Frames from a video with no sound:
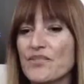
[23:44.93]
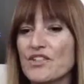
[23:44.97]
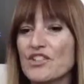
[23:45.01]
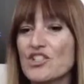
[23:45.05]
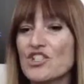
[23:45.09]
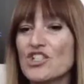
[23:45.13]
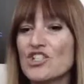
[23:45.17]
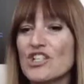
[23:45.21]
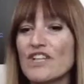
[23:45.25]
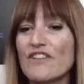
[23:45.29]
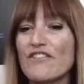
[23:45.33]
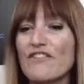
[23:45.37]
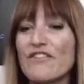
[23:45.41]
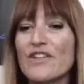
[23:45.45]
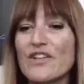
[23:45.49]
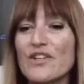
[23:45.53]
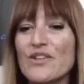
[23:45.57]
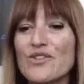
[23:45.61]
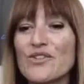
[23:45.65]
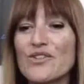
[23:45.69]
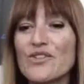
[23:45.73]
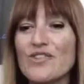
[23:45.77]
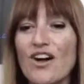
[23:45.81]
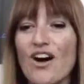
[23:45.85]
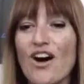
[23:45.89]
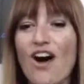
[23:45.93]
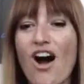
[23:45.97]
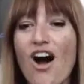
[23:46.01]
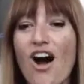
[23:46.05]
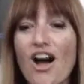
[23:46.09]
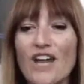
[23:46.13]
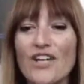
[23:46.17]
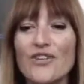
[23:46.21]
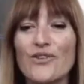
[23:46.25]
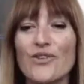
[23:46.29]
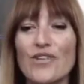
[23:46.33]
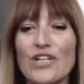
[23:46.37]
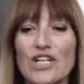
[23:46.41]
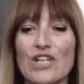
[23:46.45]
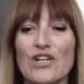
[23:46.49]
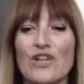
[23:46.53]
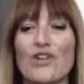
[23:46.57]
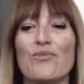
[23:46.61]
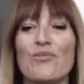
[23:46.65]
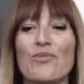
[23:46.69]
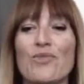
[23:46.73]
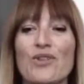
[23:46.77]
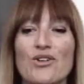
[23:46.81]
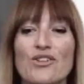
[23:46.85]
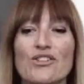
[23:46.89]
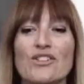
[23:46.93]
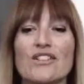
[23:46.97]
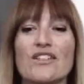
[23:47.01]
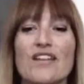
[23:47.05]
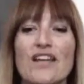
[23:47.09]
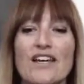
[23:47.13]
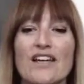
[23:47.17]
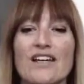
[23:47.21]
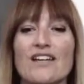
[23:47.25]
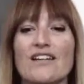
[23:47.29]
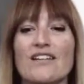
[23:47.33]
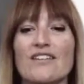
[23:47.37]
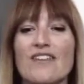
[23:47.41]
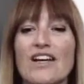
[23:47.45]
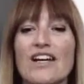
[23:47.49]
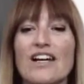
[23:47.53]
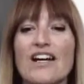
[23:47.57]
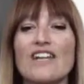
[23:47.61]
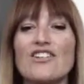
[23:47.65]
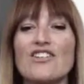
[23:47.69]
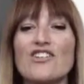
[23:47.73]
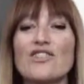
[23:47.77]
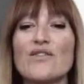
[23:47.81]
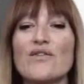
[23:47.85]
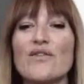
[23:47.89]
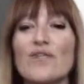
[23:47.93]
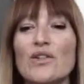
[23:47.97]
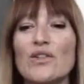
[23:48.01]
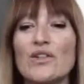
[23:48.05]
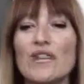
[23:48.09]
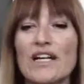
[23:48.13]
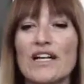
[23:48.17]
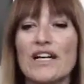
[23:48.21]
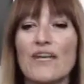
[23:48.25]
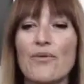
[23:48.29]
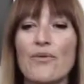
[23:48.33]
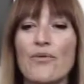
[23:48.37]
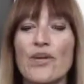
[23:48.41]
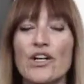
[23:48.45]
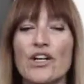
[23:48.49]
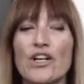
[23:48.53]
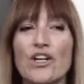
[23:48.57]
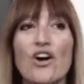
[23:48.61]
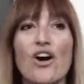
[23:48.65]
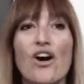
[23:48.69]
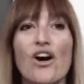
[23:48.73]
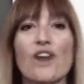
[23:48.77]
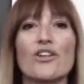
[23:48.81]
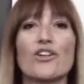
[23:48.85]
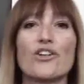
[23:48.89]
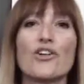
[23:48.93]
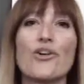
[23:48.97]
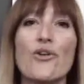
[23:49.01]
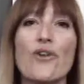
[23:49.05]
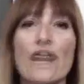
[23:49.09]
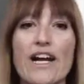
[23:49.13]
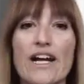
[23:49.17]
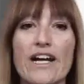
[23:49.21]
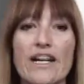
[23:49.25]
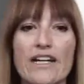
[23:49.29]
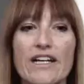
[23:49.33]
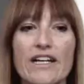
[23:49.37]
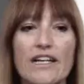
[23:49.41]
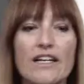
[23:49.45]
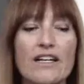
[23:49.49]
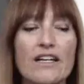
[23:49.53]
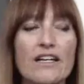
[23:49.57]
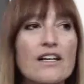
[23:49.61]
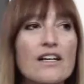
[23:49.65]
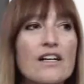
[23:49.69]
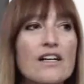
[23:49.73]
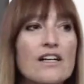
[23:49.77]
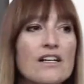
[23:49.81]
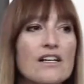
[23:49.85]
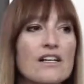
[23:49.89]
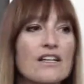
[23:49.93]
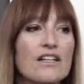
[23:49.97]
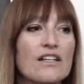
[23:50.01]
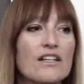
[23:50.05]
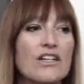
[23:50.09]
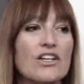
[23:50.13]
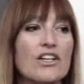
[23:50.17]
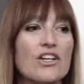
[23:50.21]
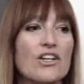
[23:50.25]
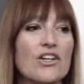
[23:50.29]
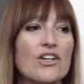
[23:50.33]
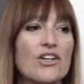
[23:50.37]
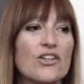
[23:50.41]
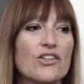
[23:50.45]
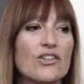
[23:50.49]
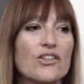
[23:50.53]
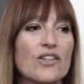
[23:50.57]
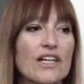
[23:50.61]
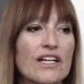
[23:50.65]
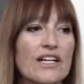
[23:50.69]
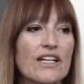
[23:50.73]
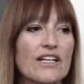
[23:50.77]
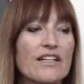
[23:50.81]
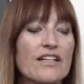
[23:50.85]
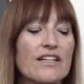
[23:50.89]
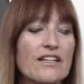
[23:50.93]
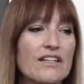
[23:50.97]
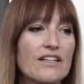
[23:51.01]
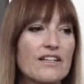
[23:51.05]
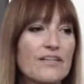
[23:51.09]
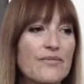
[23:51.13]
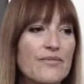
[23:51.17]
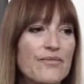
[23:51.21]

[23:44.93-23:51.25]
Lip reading: she feels ornery almost. Like, I just feel like I want to call her granny. You know, like...